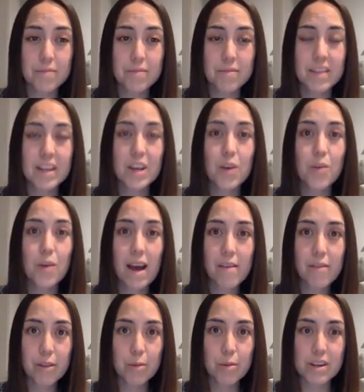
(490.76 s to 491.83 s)
They go
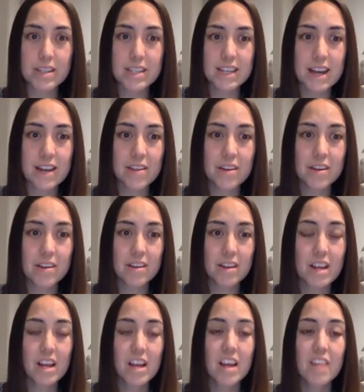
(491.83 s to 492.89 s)
everywhere together.
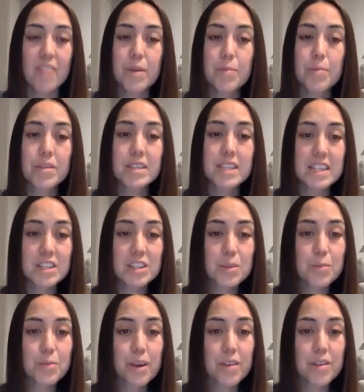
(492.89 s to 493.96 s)
If people tease her
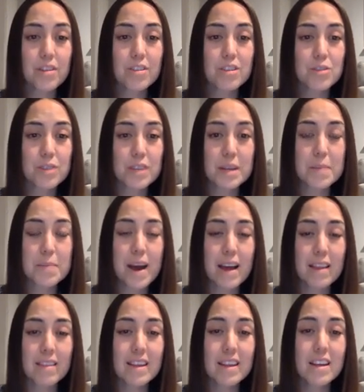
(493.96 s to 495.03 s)
brother or treat him
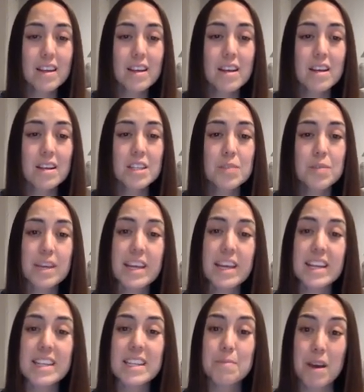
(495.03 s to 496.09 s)
badly, Squeaky
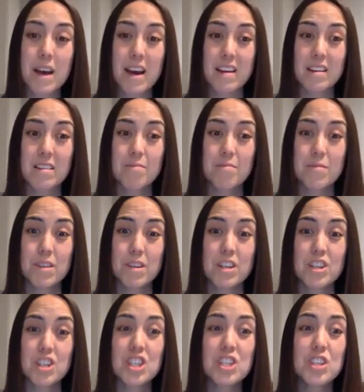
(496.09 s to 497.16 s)
gets mad.
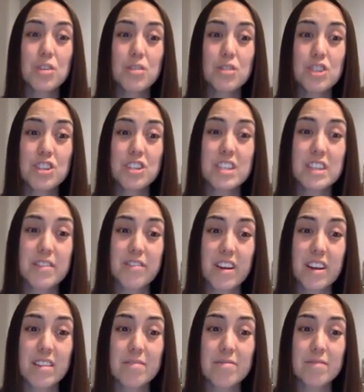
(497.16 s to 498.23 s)
She knows she's
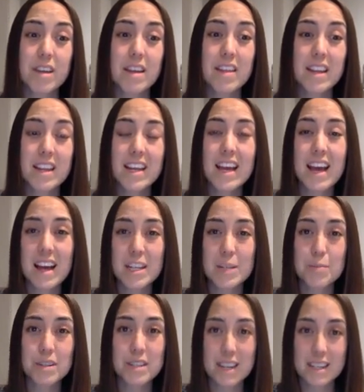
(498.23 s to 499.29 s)
different and that he can't
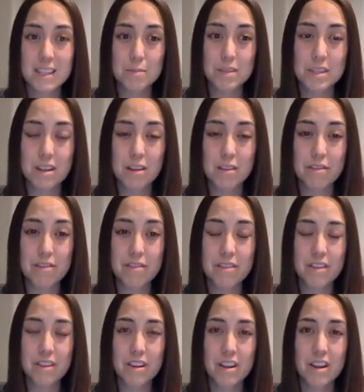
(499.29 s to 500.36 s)
protect himself.
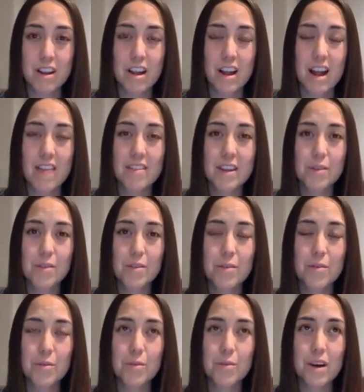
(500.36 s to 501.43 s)
And then
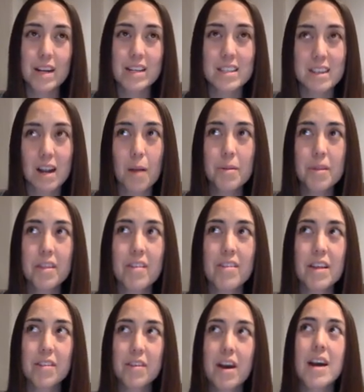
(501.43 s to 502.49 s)
I stopped there
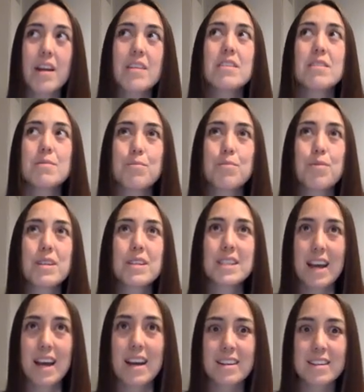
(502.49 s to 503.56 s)
and I thought,
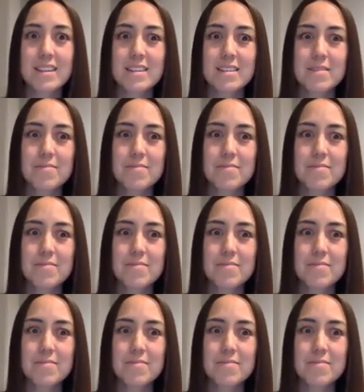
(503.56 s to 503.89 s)
protect.